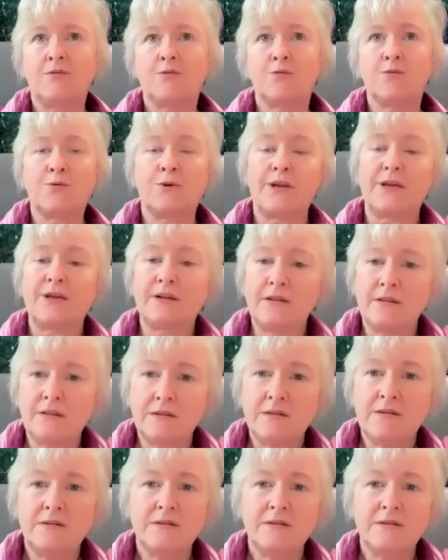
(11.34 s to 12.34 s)

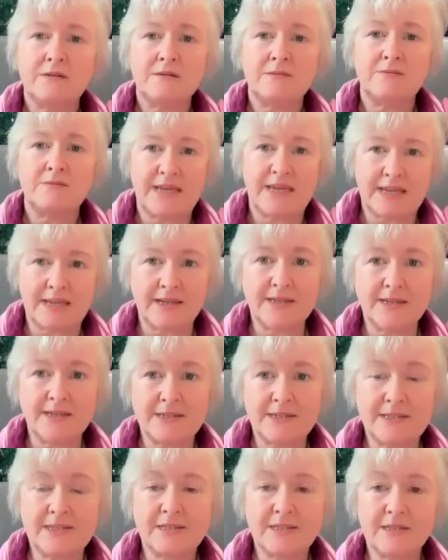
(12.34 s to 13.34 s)
real
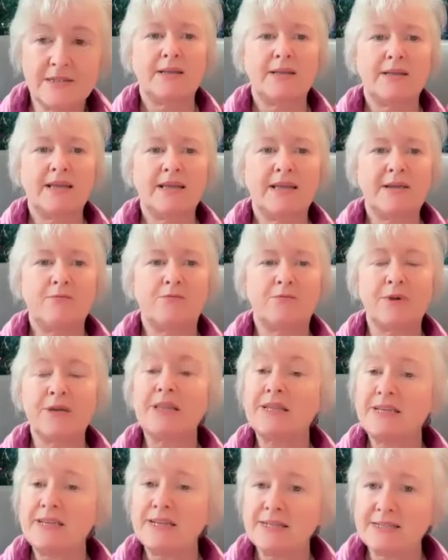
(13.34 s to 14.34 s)
beings. They
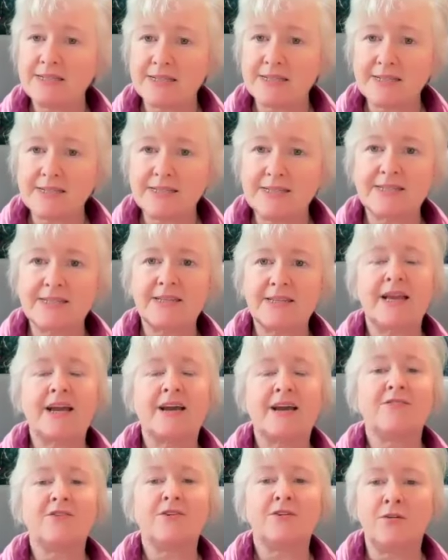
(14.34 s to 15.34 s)
really exist. They
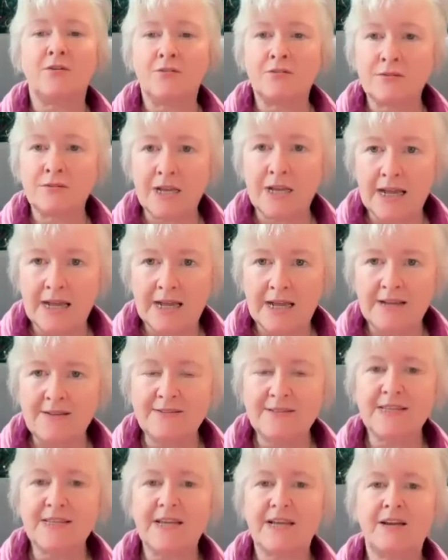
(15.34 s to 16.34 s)
have their own
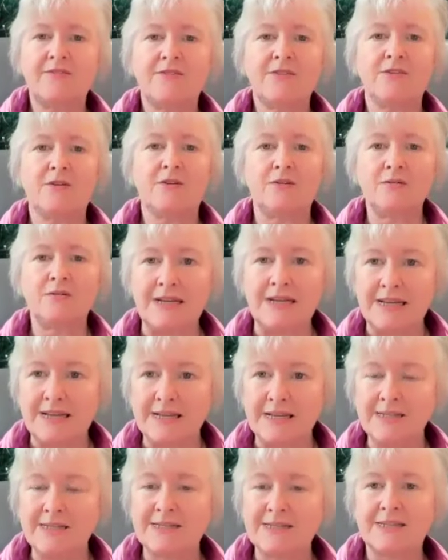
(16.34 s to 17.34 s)
lives. They have their own
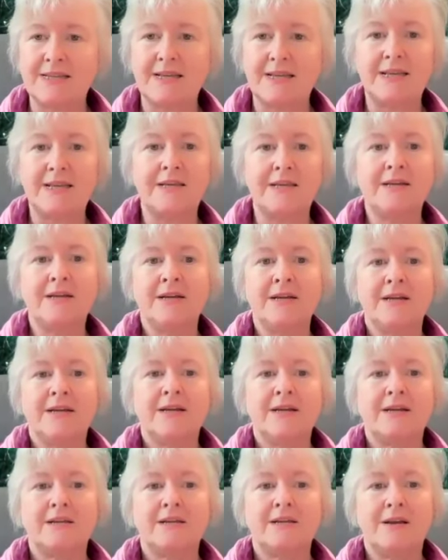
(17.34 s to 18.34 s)
needs. They
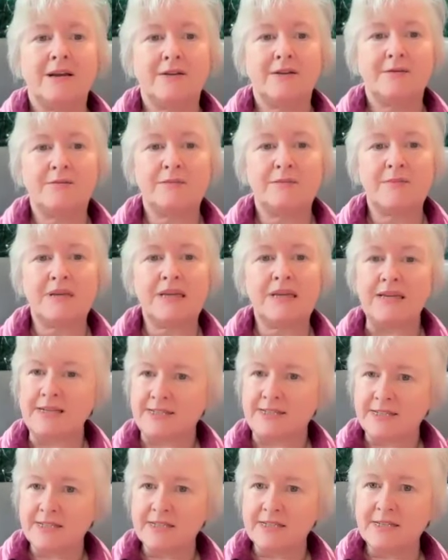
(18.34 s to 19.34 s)
um,
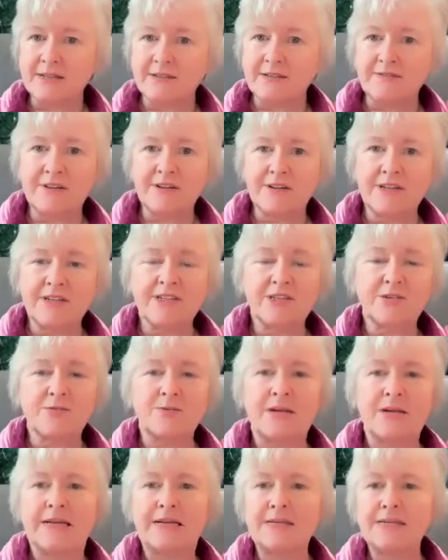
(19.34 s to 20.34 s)
eat in various
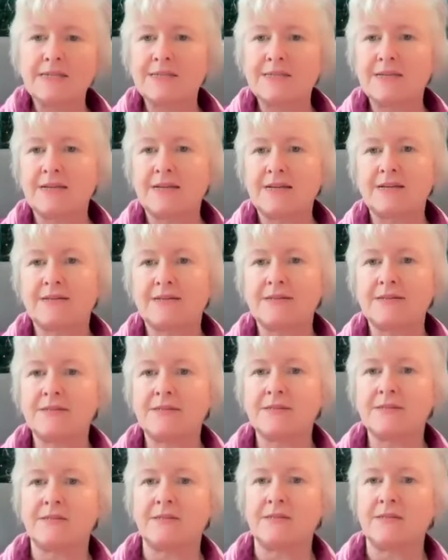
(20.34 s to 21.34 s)
ways
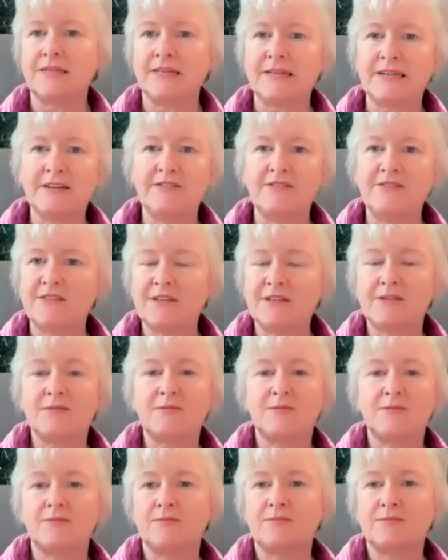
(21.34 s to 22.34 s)
and live and